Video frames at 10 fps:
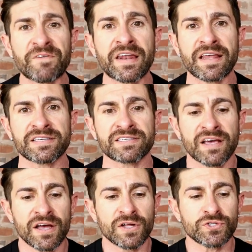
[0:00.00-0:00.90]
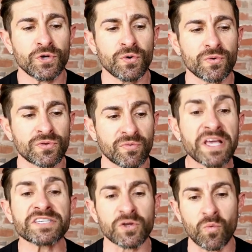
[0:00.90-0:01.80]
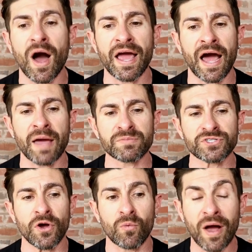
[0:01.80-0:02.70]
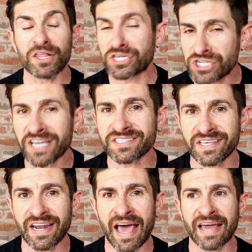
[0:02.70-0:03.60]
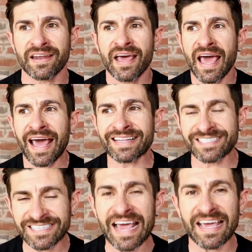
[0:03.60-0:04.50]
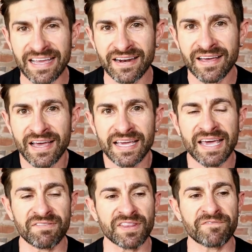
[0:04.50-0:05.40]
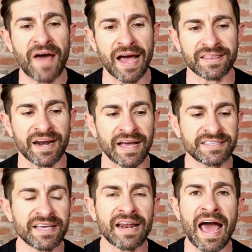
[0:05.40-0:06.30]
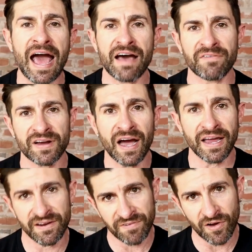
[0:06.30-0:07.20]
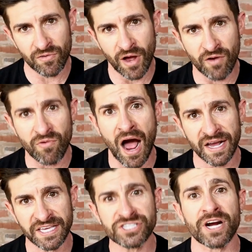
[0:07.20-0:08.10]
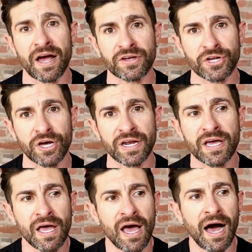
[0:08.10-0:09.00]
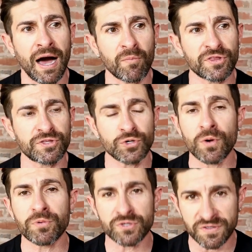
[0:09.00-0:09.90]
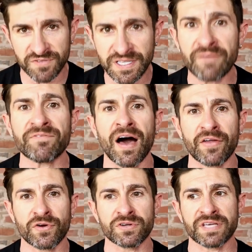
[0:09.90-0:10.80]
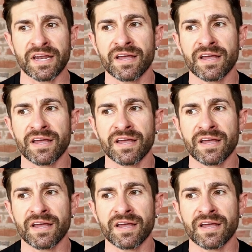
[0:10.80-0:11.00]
fitness to the reason why I'm so well adjusted and sane, given the fact that I did have a kind of a rocky childhood with 2 abusive stepfathers,